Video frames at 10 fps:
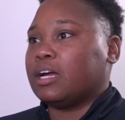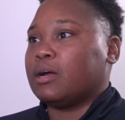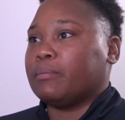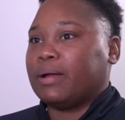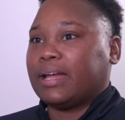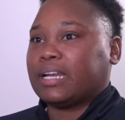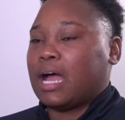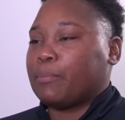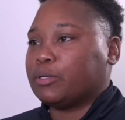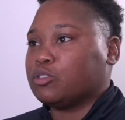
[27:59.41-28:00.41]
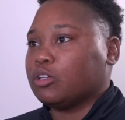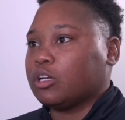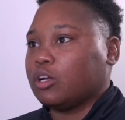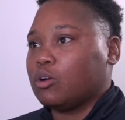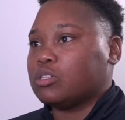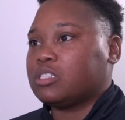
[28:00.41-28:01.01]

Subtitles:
I had the opportunity to go to